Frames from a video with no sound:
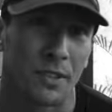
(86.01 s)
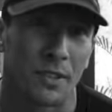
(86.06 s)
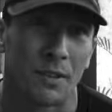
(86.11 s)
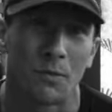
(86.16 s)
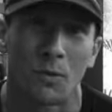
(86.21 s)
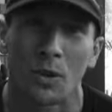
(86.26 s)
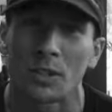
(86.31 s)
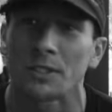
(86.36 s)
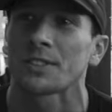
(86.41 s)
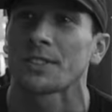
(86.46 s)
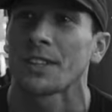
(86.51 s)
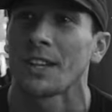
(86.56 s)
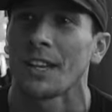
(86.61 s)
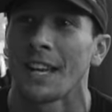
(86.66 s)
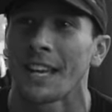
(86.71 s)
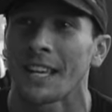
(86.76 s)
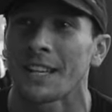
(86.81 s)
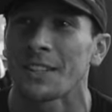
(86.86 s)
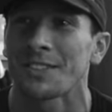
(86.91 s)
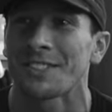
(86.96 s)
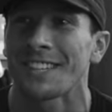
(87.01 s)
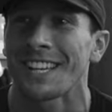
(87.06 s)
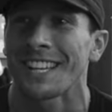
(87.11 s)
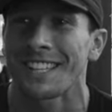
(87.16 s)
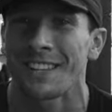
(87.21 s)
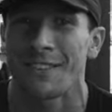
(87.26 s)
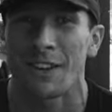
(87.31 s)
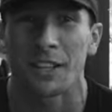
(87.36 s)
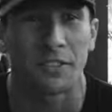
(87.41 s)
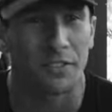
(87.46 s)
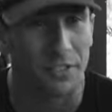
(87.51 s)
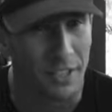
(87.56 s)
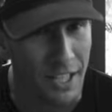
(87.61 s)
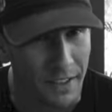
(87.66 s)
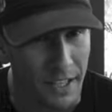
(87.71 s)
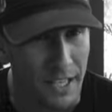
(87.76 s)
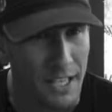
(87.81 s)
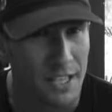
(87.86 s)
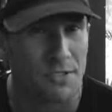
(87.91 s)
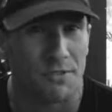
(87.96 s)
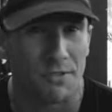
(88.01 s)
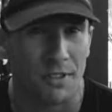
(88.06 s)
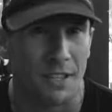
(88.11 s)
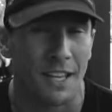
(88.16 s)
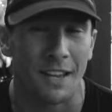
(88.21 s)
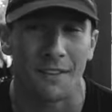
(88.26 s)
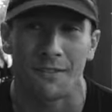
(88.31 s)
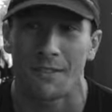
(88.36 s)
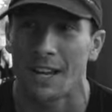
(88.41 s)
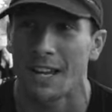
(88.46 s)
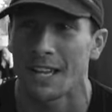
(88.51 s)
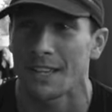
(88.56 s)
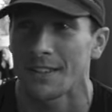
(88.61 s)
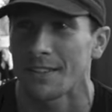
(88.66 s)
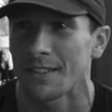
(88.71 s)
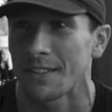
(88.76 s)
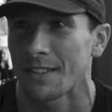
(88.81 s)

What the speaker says: And you understand the history of that race.